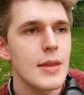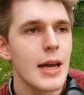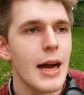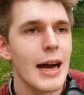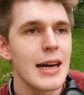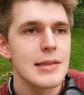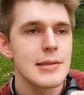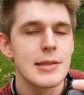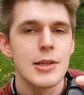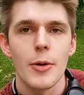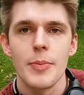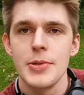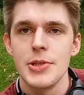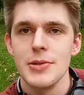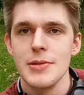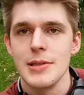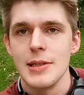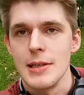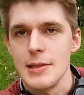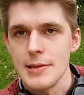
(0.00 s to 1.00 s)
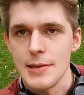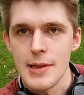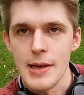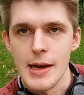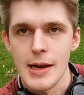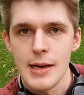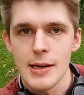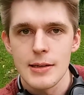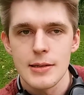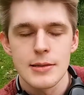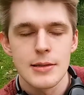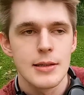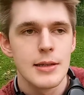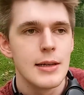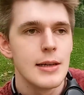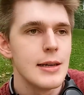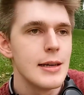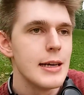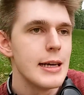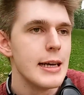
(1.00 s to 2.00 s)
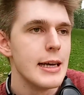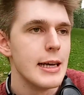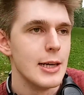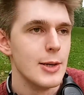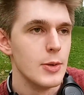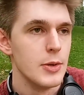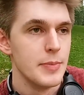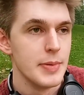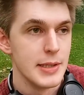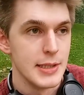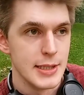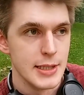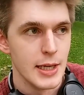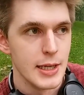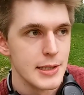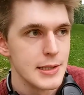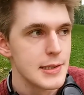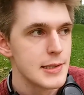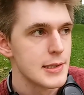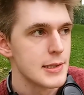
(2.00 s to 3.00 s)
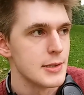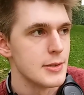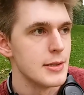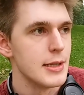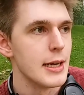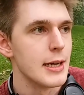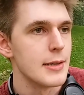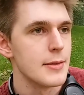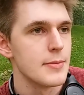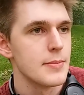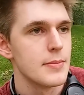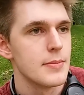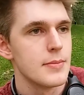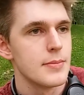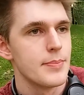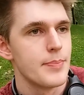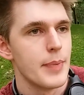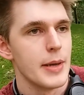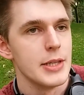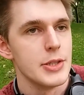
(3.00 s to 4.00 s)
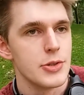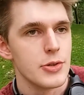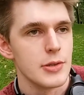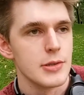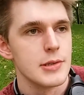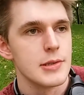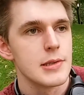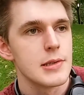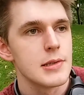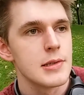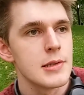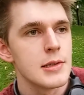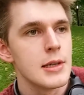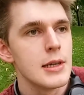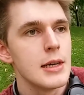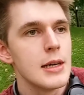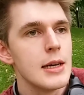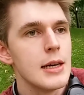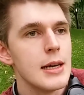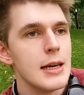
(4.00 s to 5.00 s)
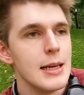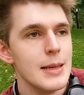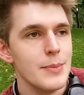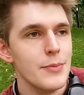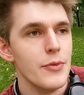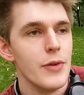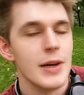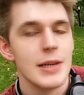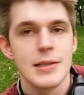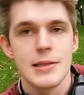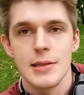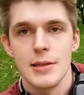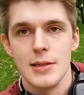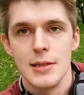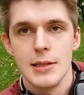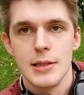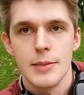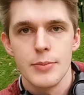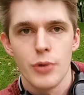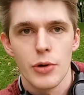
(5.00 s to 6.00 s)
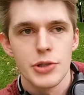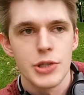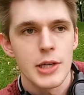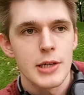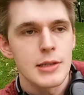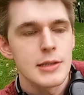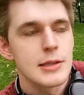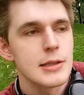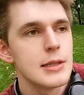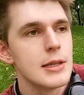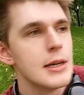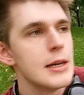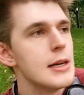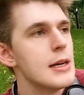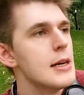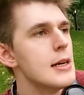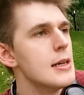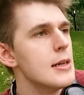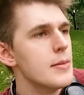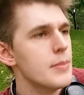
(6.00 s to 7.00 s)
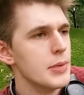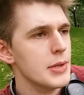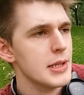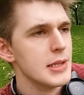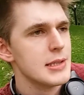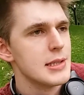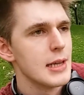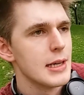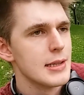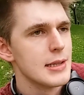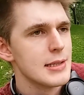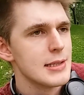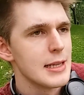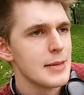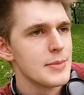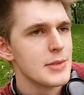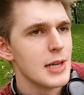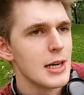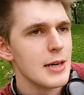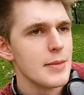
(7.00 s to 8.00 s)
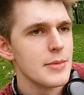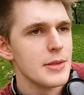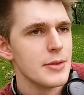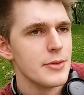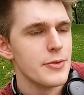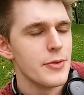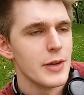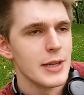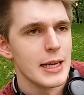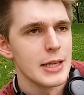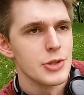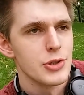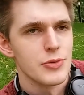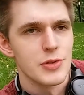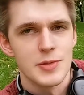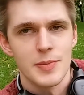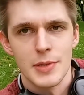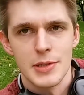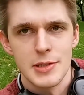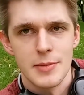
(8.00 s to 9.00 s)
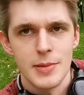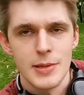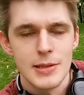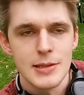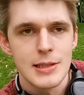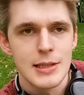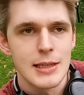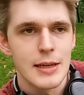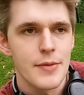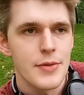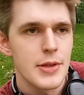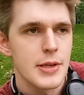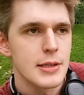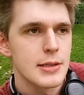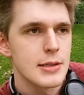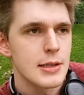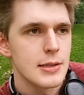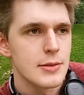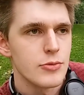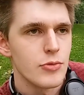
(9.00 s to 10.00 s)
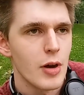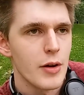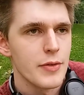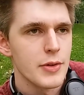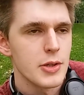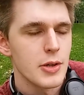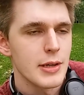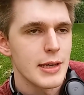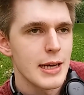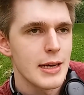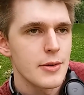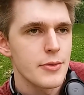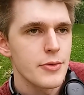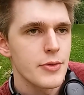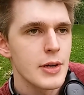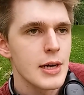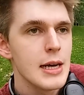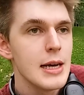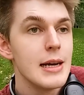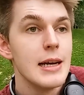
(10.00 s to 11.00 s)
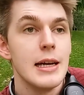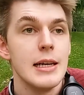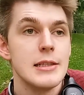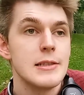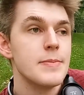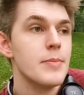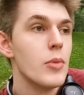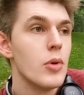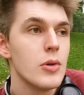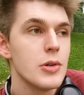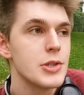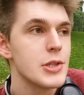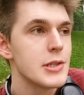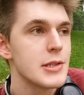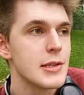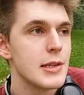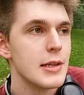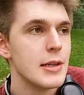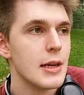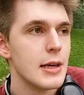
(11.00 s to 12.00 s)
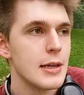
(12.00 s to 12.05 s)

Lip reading: as the opportunity is there, it would be nice to get patrons invested in the project. But at the same time, the financial responsibility and everything, I'd rather not have. It's more just that